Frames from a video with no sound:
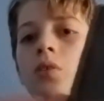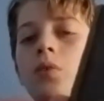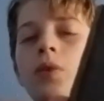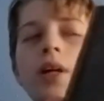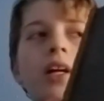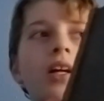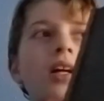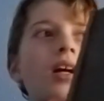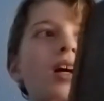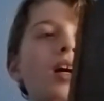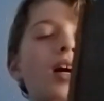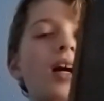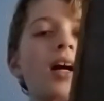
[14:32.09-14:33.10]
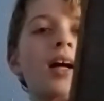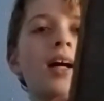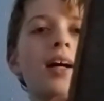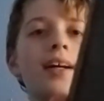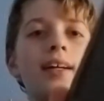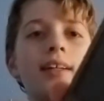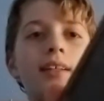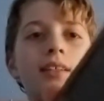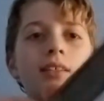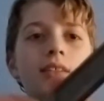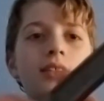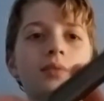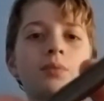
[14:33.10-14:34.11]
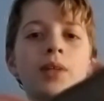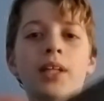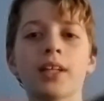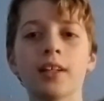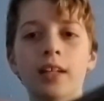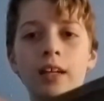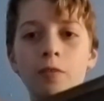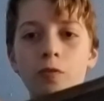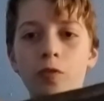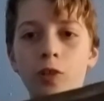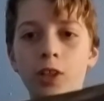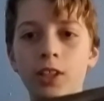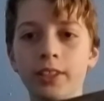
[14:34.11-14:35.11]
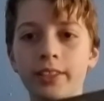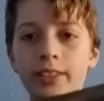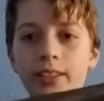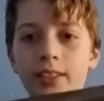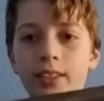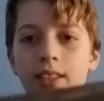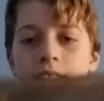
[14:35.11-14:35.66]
where I make a game for it.